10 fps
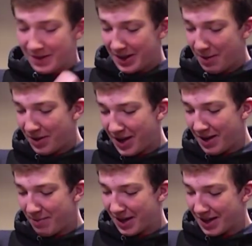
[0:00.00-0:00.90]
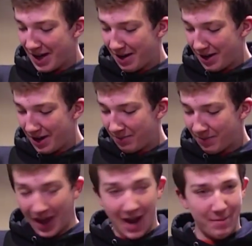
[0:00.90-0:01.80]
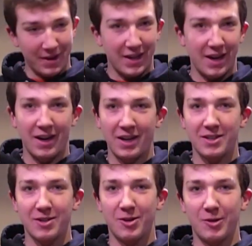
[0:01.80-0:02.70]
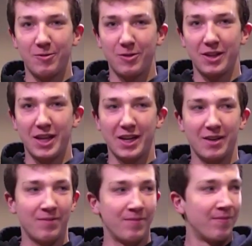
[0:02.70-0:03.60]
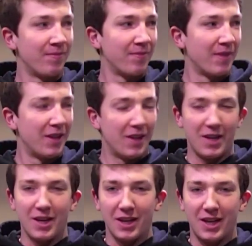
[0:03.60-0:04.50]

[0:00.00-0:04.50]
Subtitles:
They play McNary at McNary, so hopefully they can keep